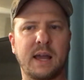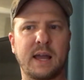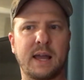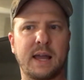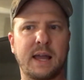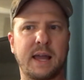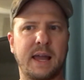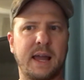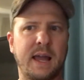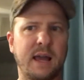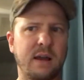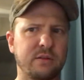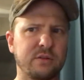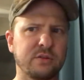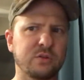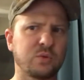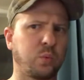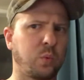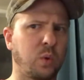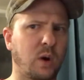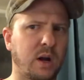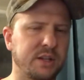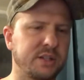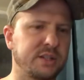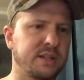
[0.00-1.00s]
how does
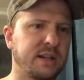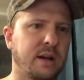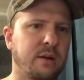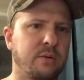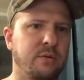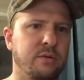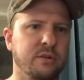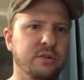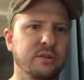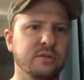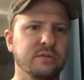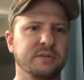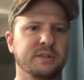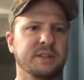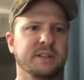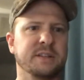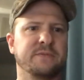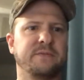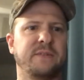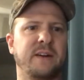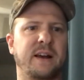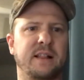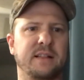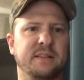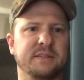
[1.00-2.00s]
Watchtower use this
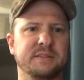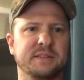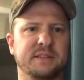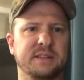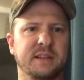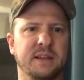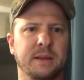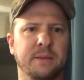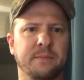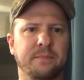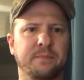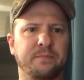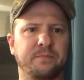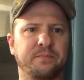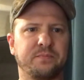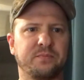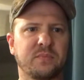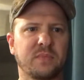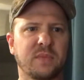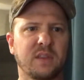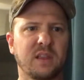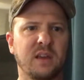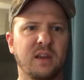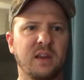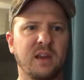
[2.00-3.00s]
fallacy?
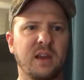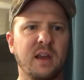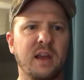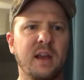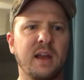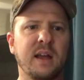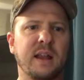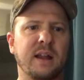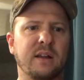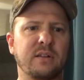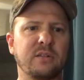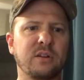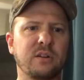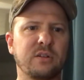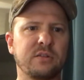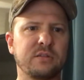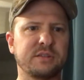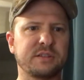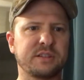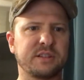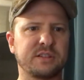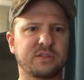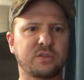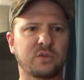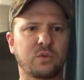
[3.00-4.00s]
Now, notice
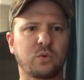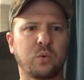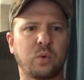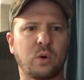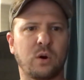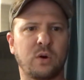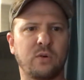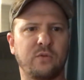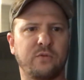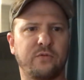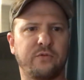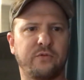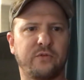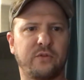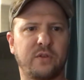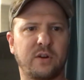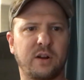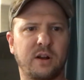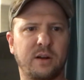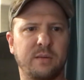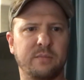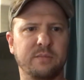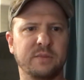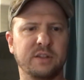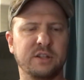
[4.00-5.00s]
this quote
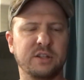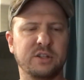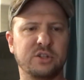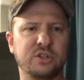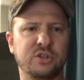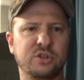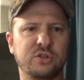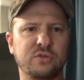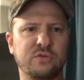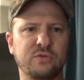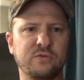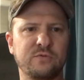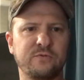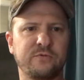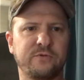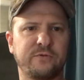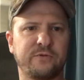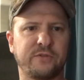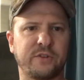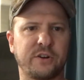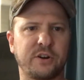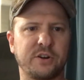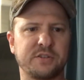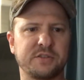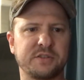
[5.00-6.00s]
from the June
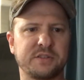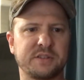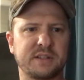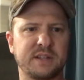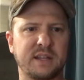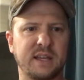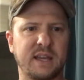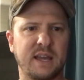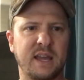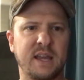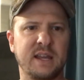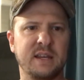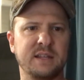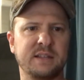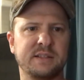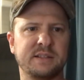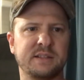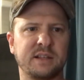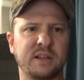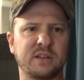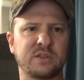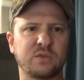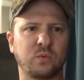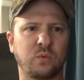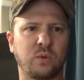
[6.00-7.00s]
1st,
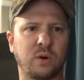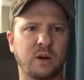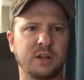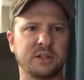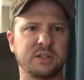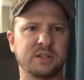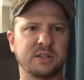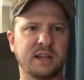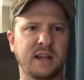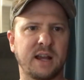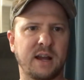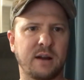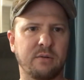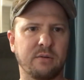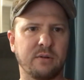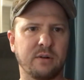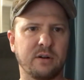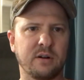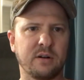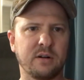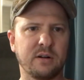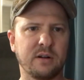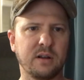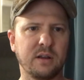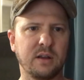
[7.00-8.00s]
86
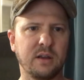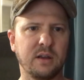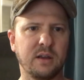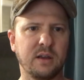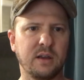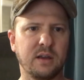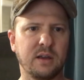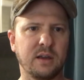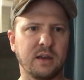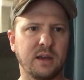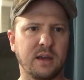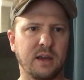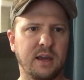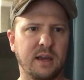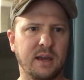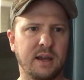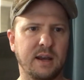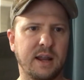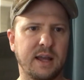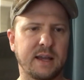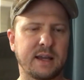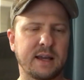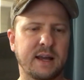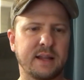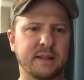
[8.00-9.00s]
Watchtower, and
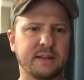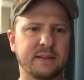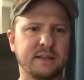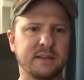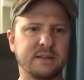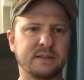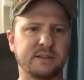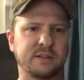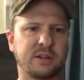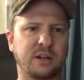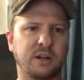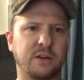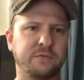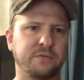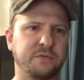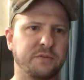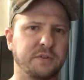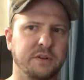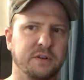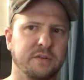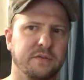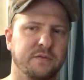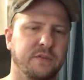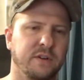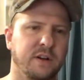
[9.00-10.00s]
I got this off
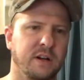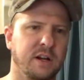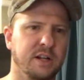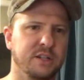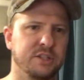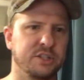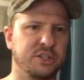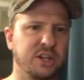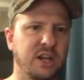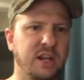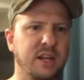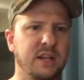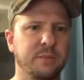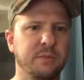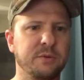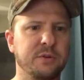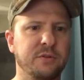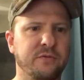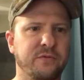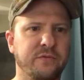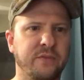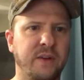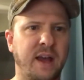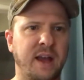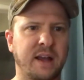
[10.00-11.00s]
of
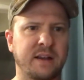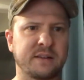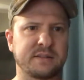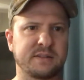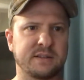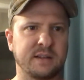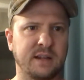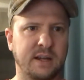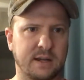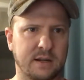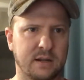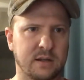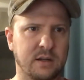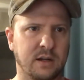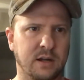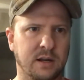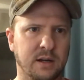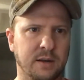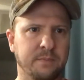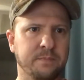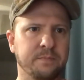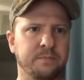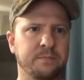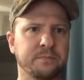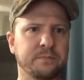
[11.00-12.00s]

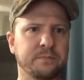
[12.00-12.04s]
jwfacts.com.